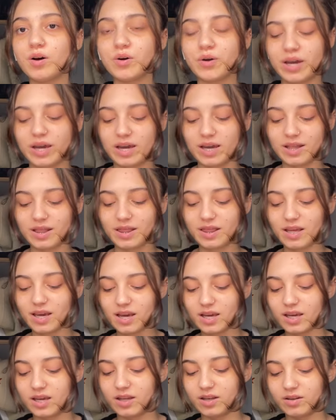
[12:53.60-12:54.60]
Okay, and
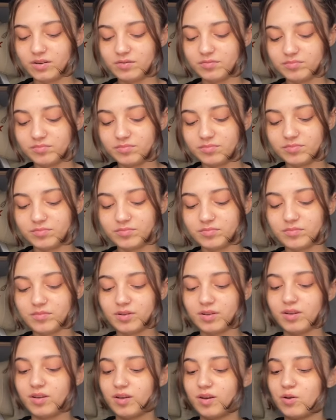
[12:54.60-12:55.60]
then
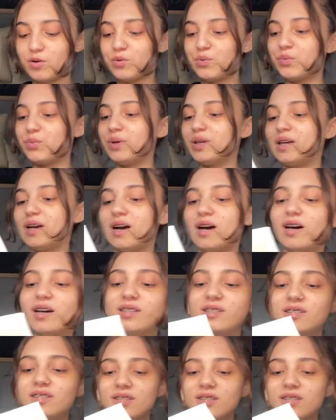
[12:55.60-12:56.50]
we got